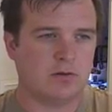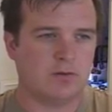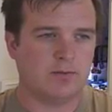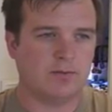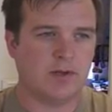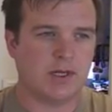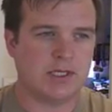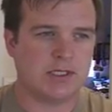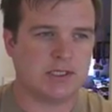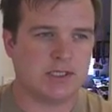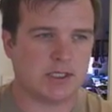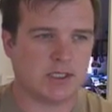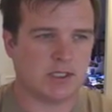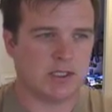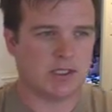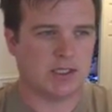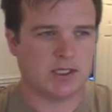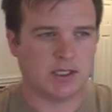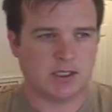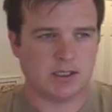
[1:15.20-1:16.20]

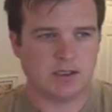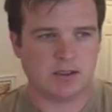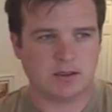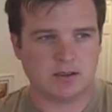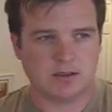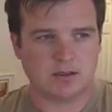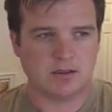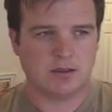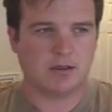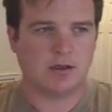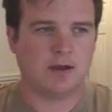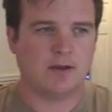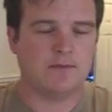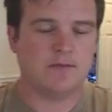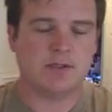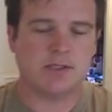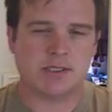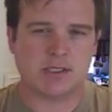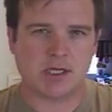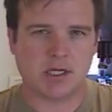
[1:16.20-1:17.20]
basically I've
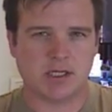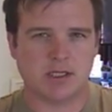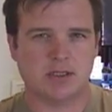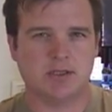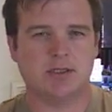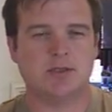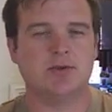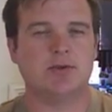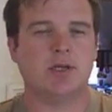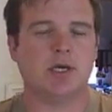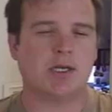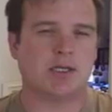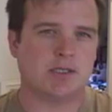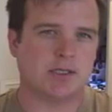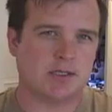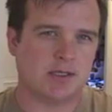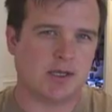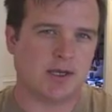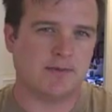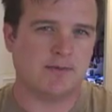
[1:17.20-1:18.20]
decided
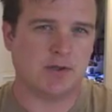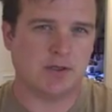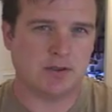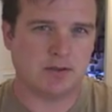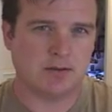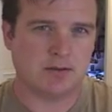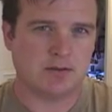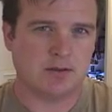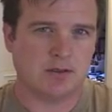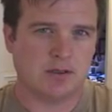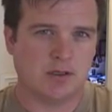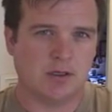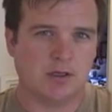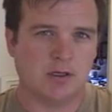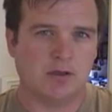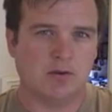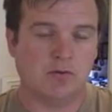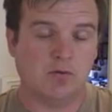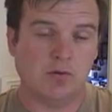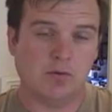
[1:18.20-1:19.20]
2011
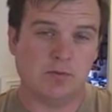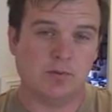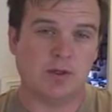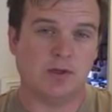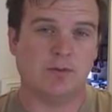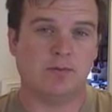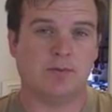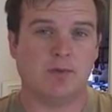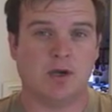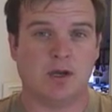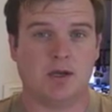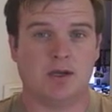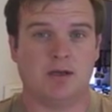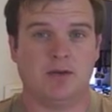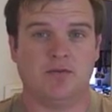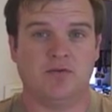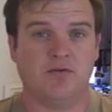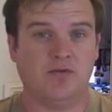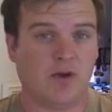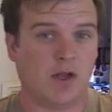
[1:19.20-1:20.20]
will be my
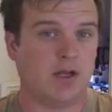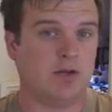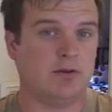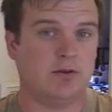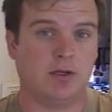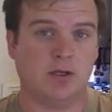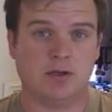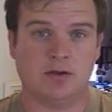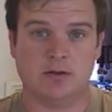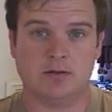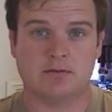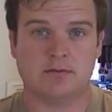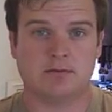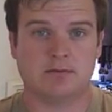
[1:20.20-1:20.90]
final year